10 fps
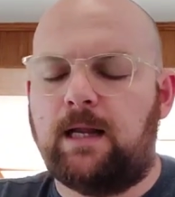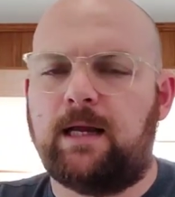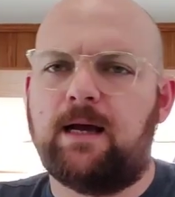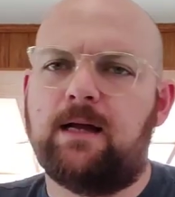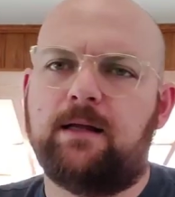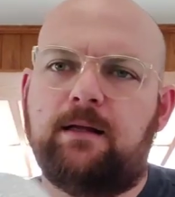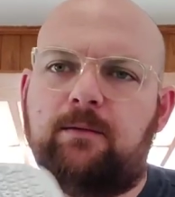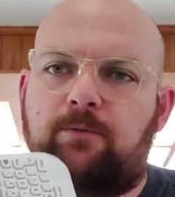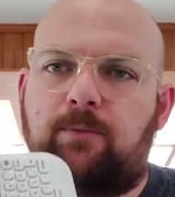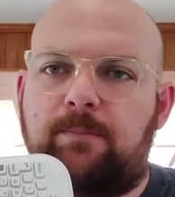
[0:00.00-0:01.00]
And I got it, and
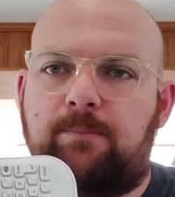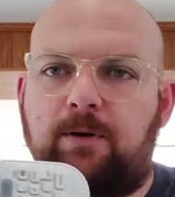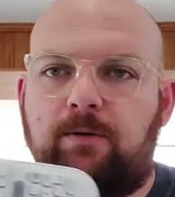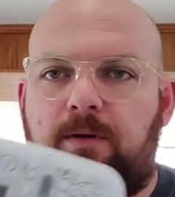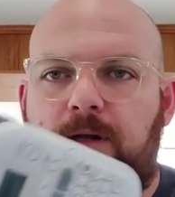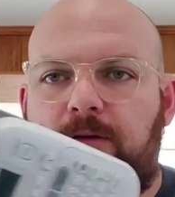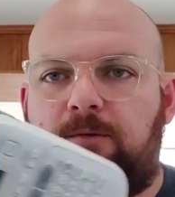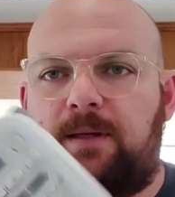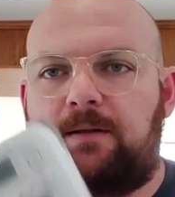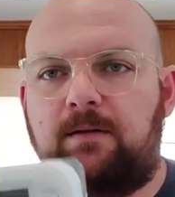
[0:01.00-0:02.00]
it was way bigger than I
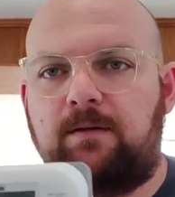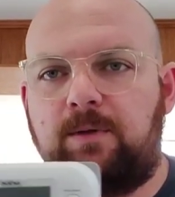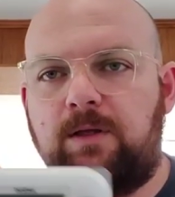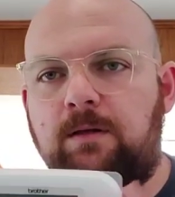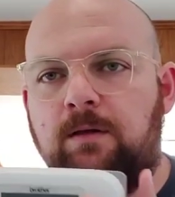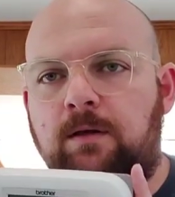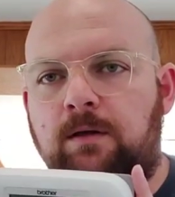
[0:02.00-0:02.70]
expected it to be,